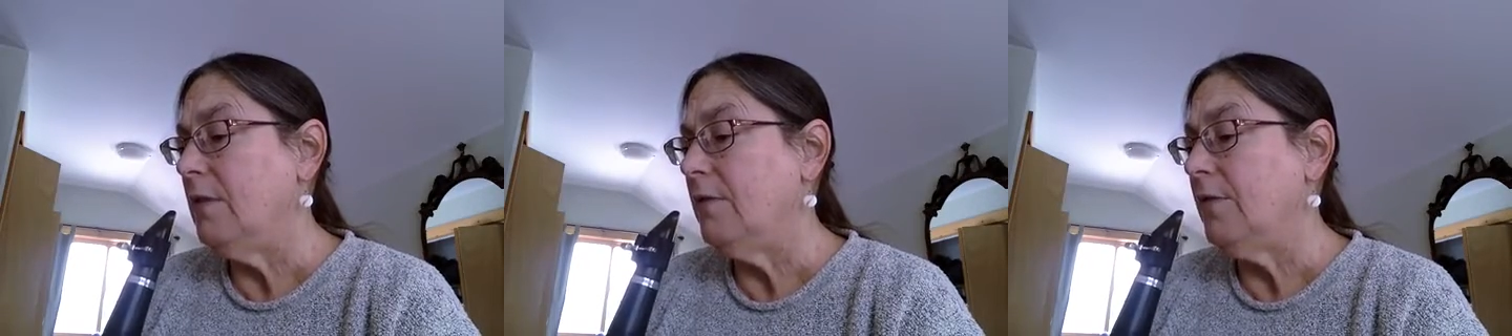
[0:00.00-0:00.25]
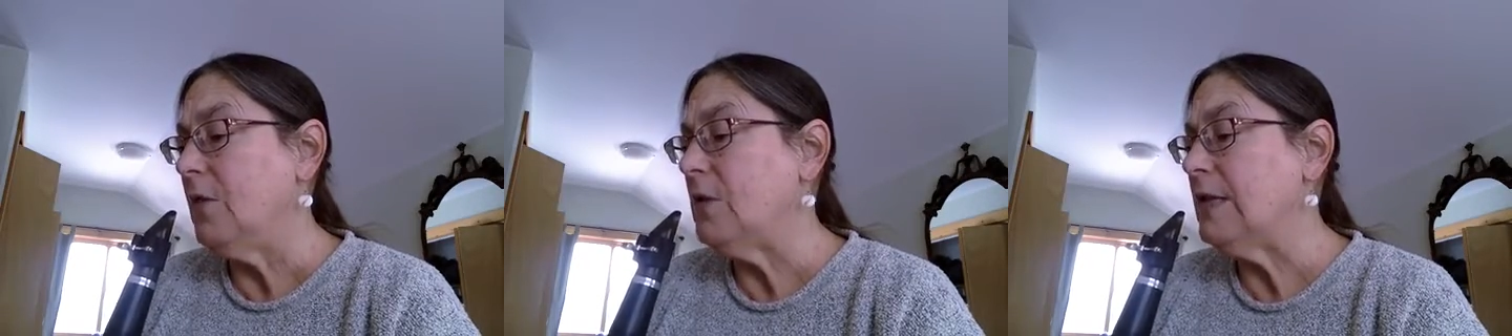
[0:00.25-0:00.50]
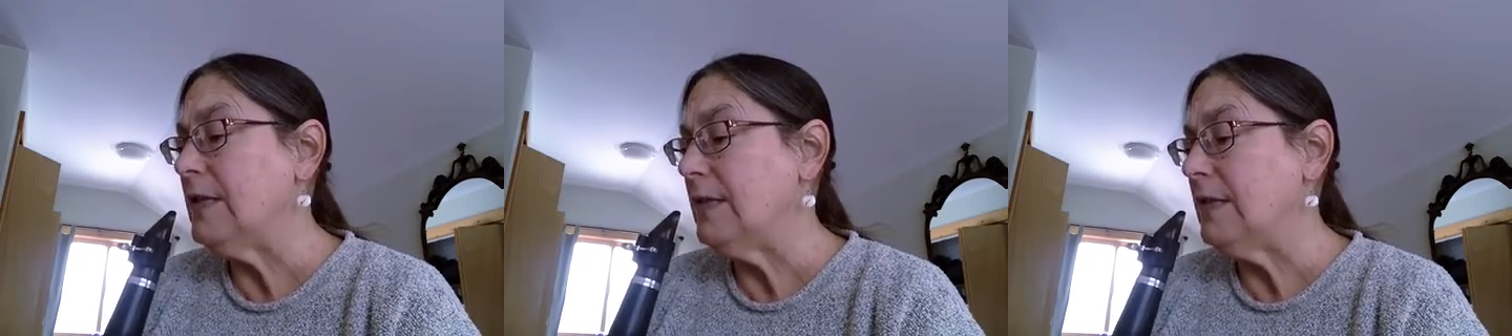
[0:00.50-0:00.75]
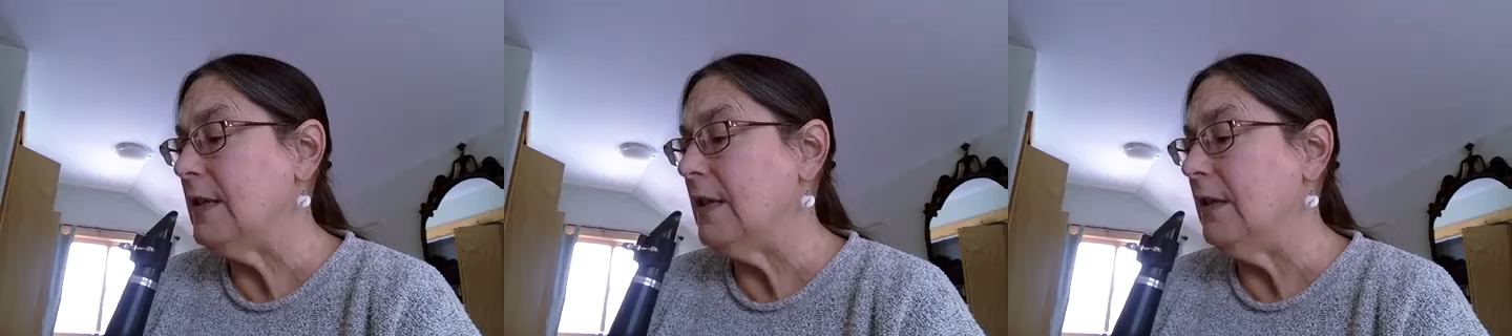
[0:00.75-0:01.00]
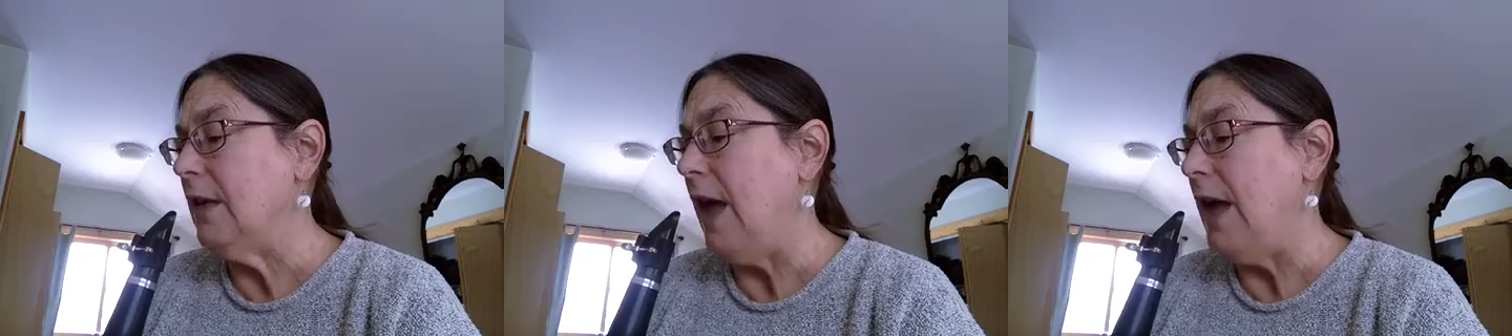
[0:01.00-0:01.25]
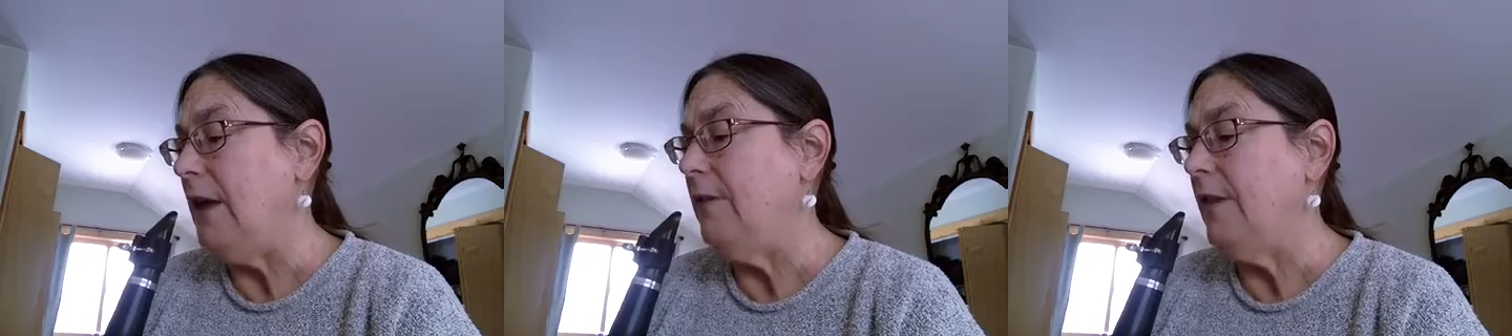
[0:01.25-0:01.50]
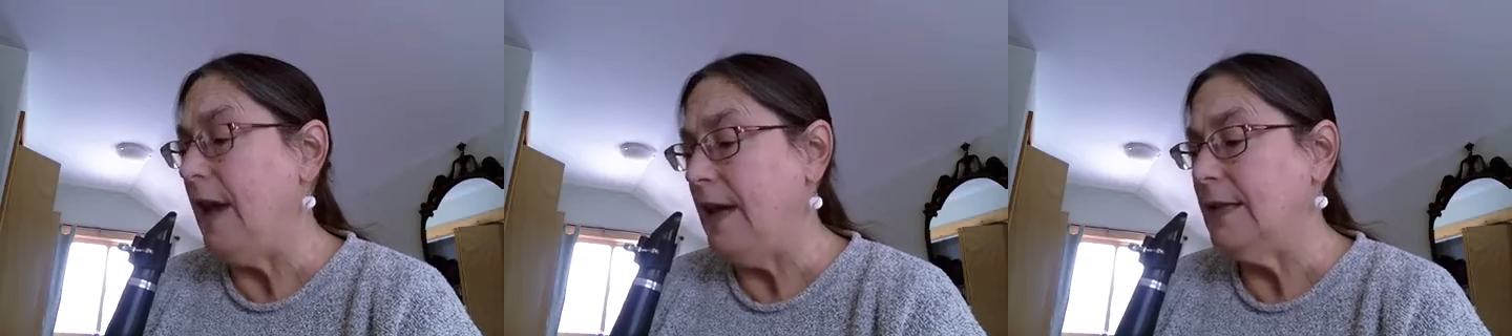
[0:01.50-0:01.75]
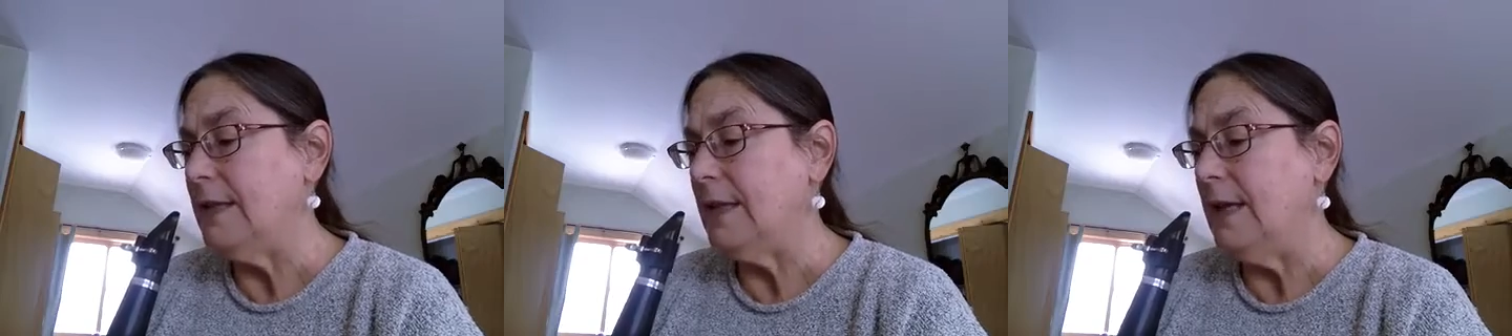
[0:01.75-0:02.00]
first line of
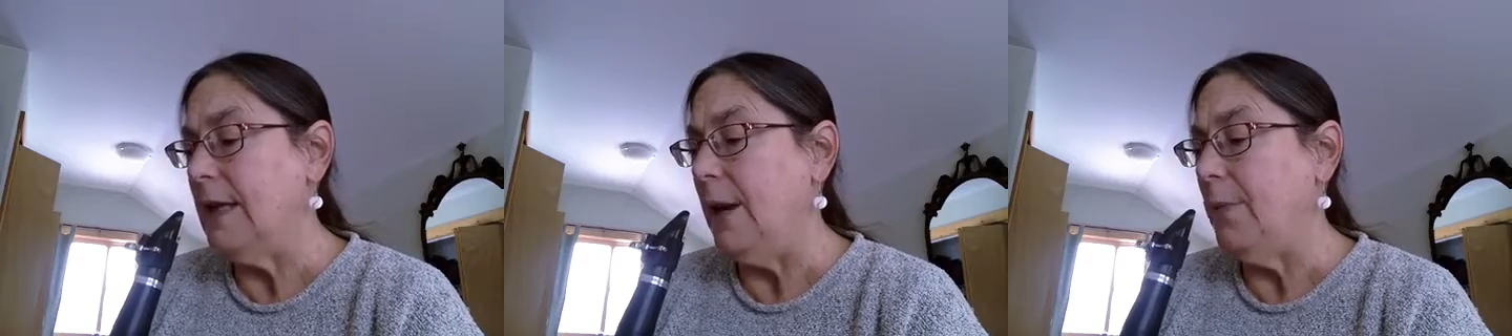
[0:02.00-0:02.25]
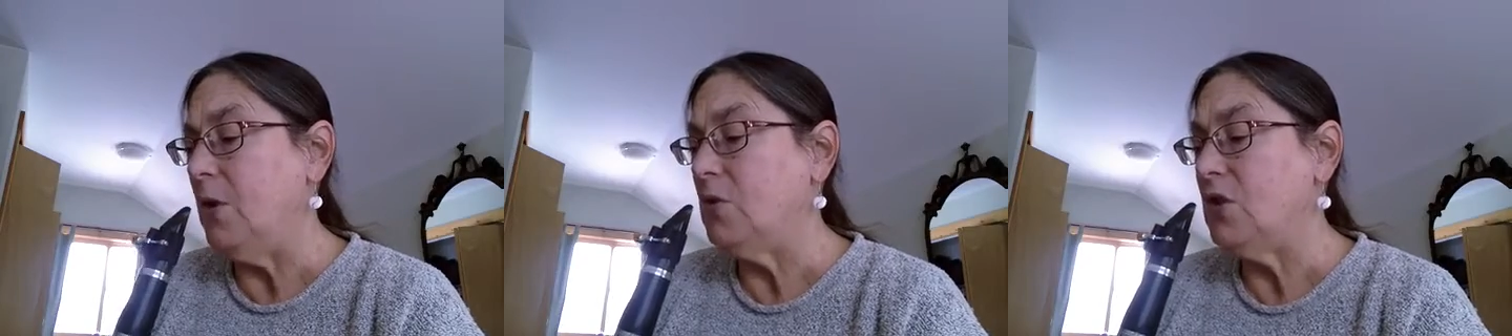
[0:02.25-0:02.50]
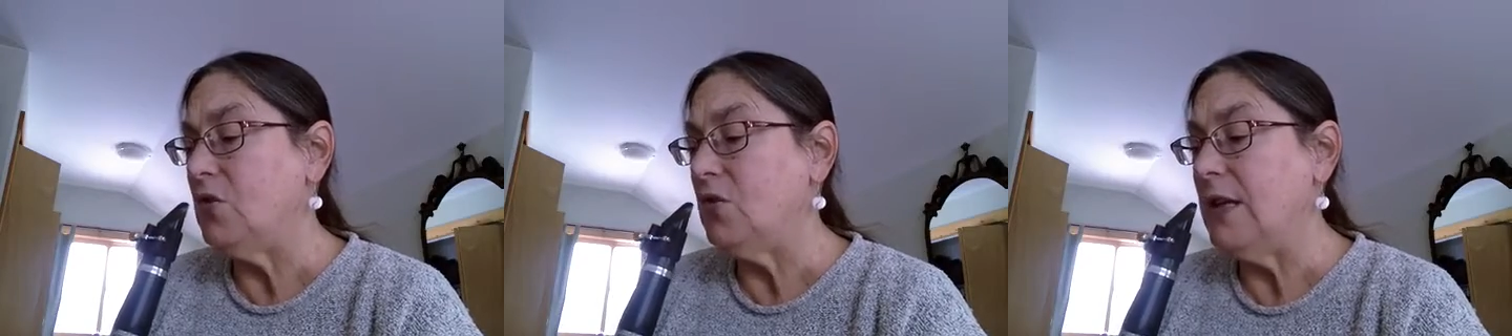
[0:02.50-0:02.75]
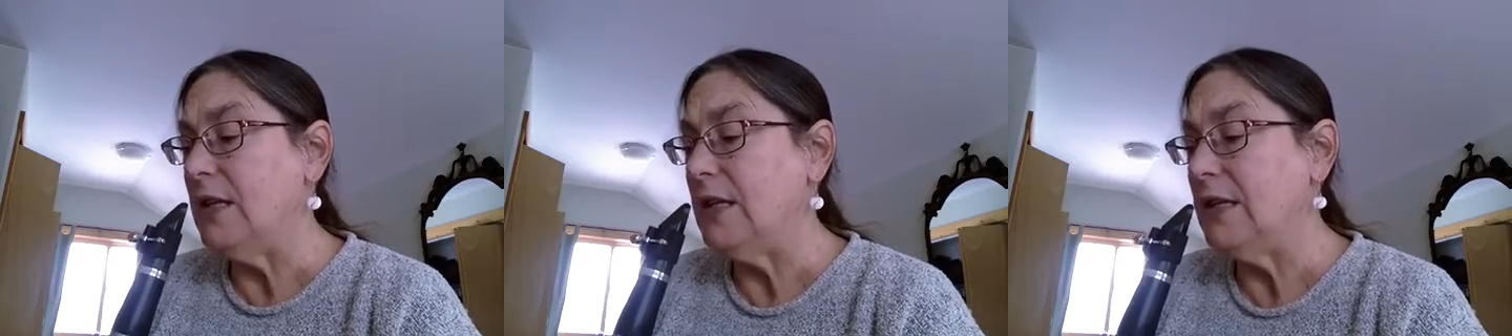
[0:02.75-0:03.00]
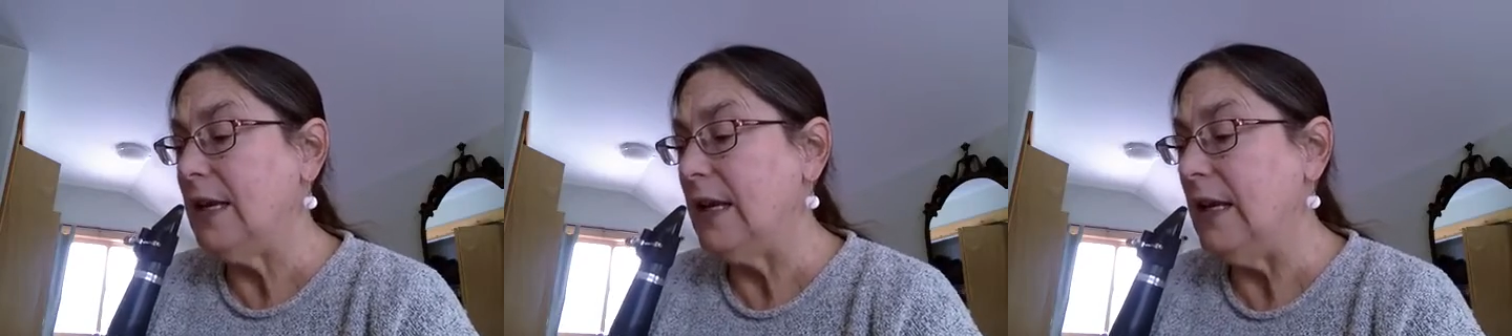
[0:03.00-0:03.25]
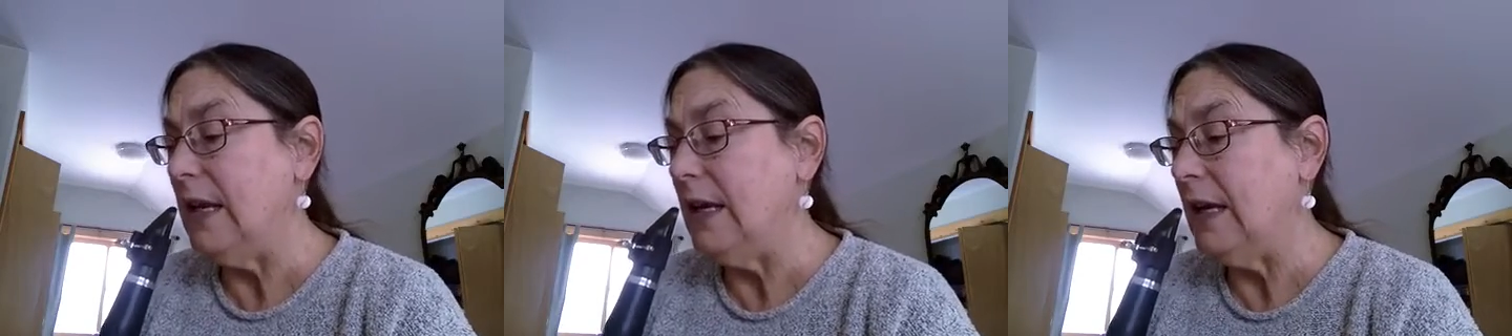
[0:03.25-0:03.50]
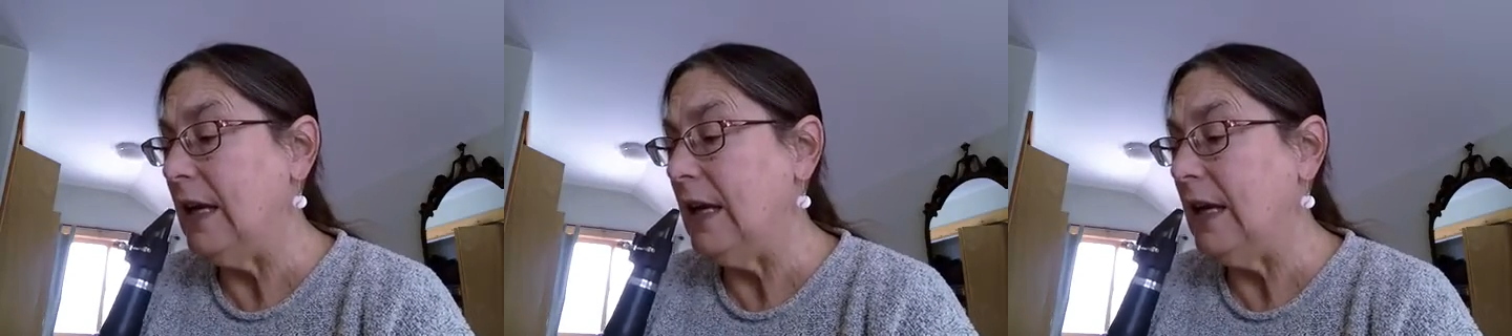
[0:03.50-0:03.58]
S, and then I'm going to go straight to the second ending.